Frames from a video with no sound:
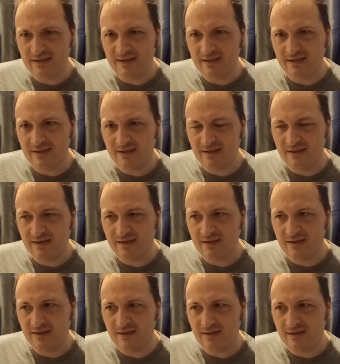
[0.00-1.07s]

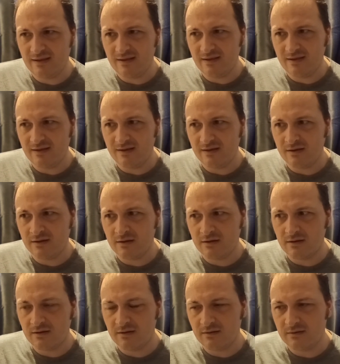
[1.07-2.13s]

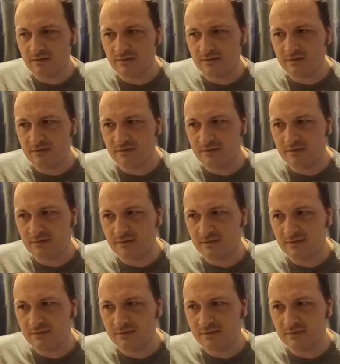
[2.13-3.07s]
(no one is talking)